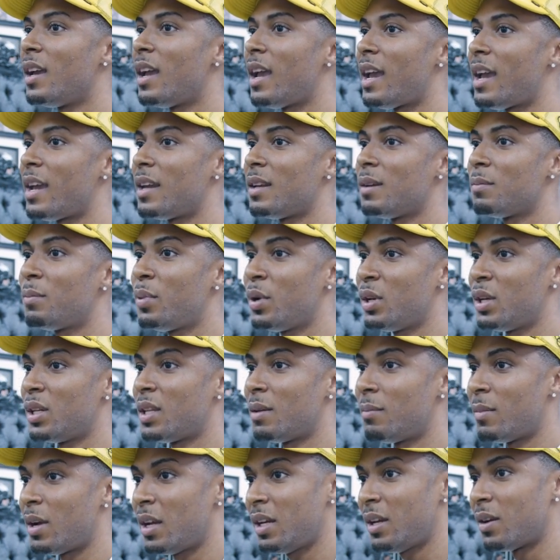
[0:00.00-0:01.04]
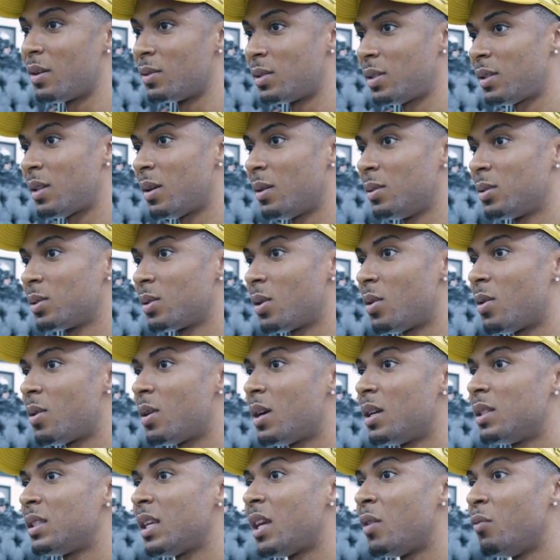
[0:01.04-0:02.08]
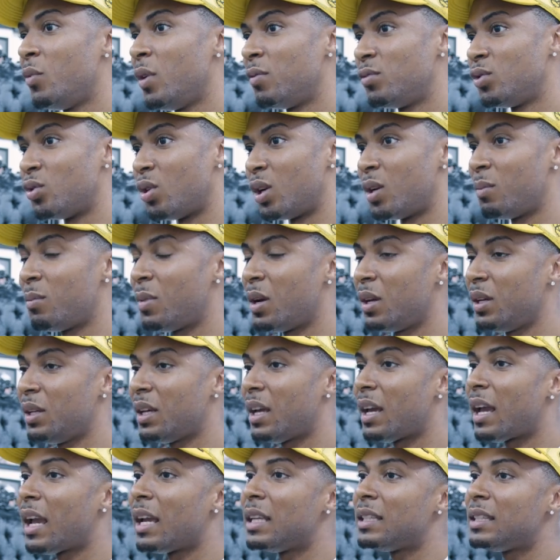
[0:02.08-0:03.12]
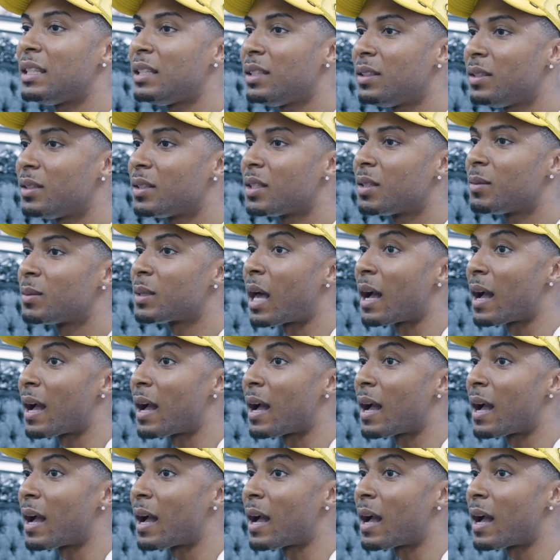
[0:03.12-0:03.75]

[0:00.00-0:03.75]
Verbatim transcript: and putting the money onto those cards and withdrawing the money at ATMs.